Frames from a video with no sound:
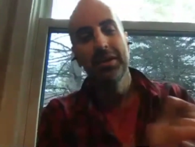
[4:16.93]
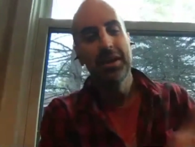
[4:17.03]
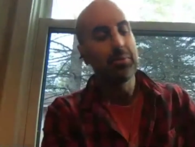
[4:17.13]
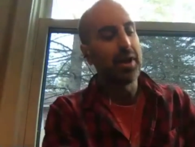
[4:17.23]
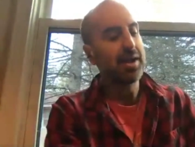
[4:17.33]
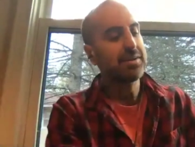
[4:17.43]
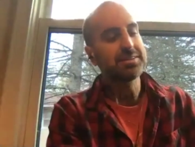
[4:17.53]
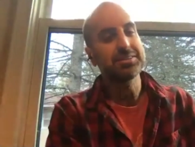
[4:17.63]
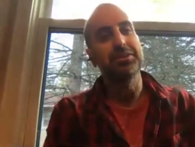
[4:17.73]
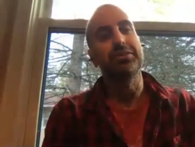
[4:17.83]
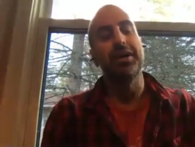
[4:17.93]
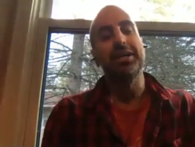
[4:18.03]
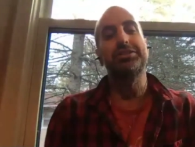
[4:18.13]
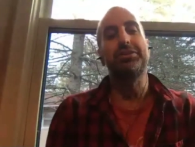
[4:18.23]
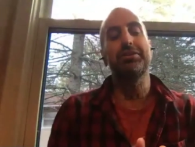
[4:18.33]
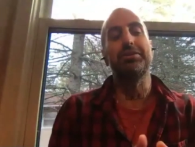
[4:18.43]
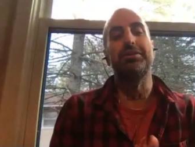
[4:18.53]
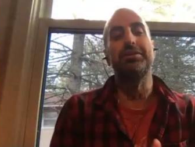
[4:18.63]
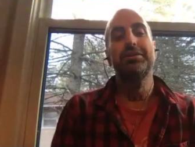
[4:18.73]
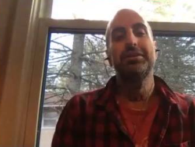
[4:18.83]
what I consider that
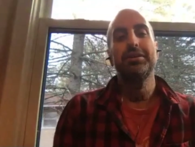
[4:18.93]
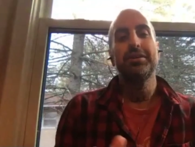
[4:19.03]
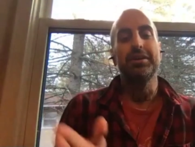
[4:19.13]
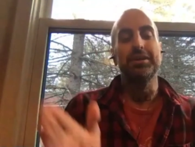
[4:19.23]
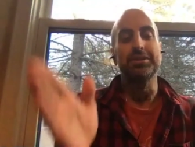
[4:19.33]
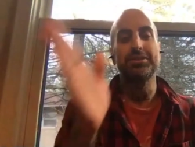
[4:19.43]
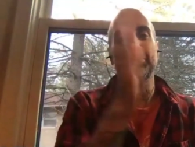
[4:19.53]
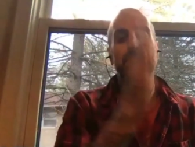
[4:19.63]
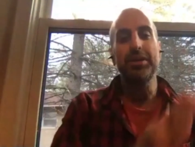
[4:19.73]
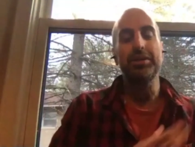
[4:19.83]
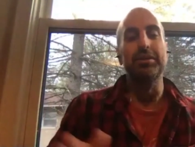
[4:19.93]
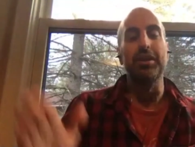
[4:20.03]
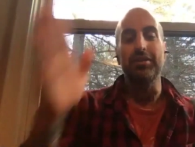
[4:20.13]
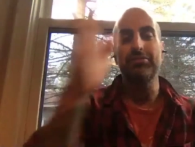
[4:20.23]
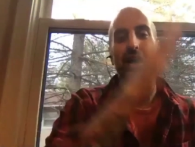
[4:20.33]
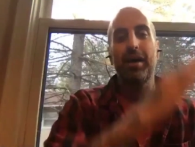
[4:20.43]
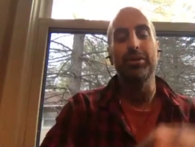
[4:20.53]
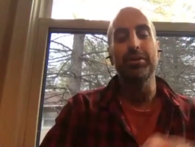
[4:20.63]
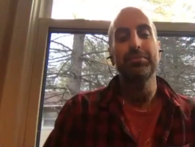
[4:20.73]
circle is to be your life habit.